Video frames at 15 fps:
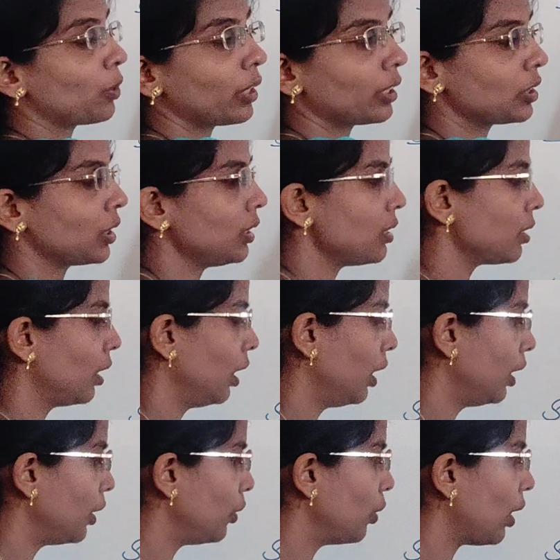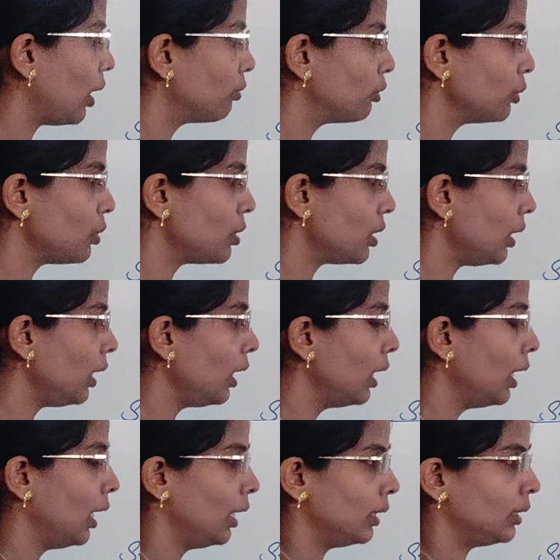productions. You have to
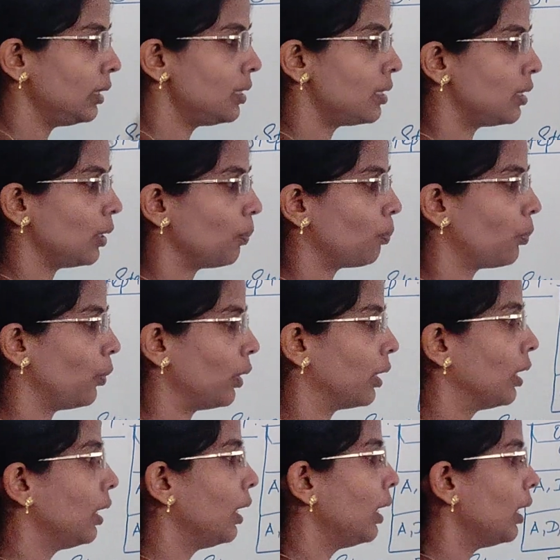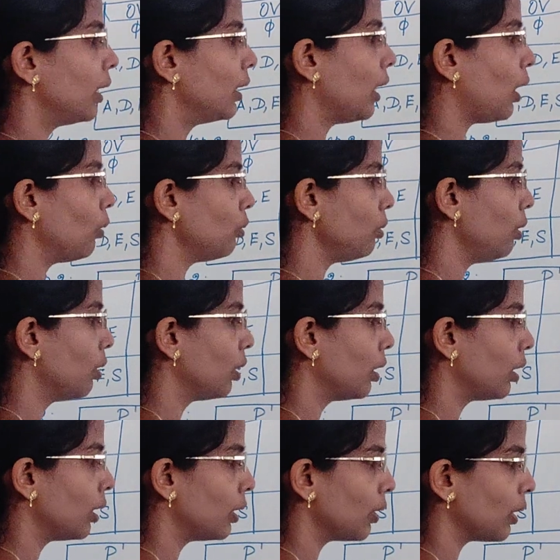see this step 1.
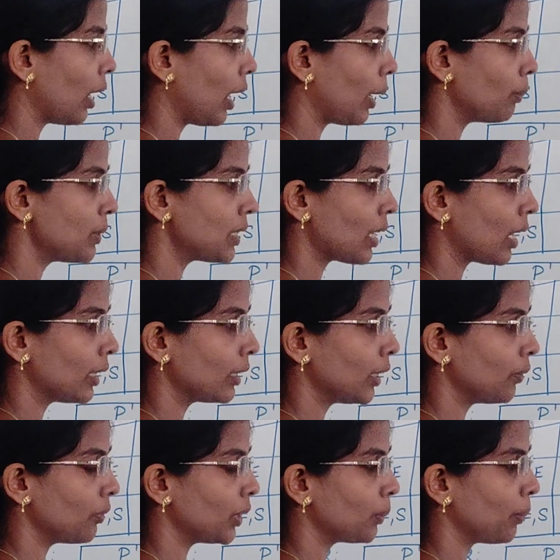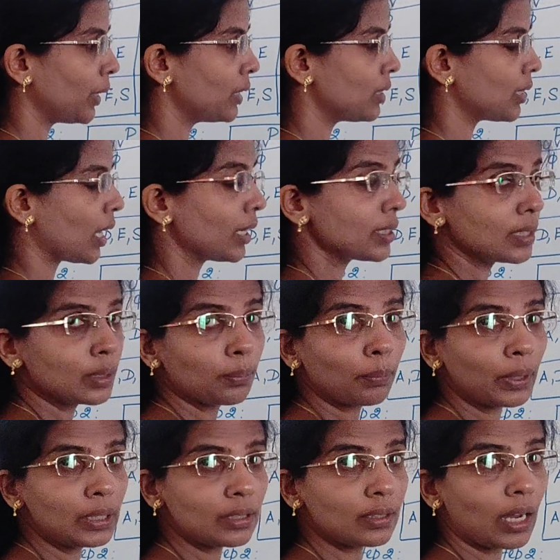Now I am starting with my start
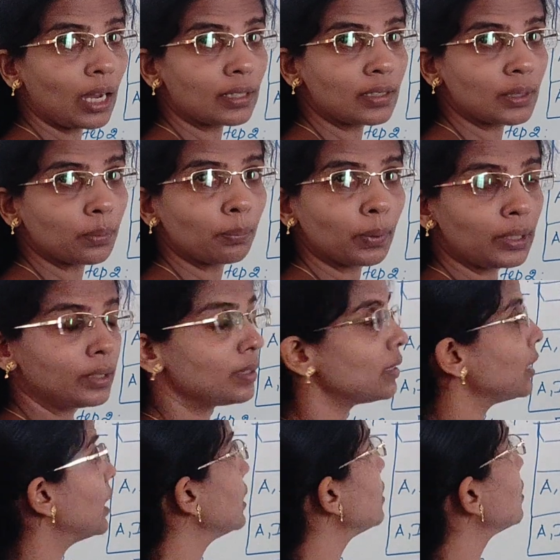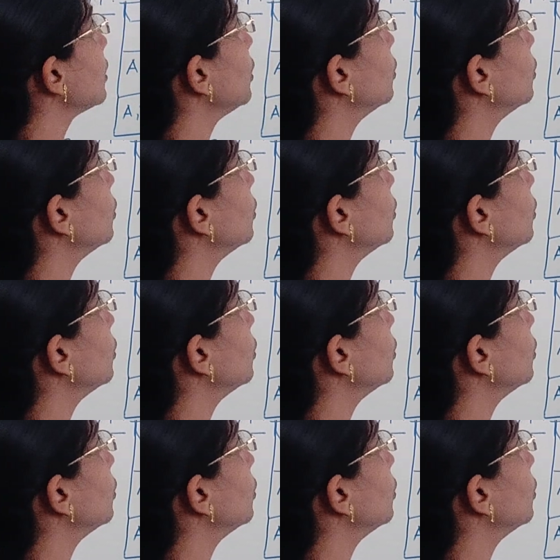symbol. Start symbol is yes,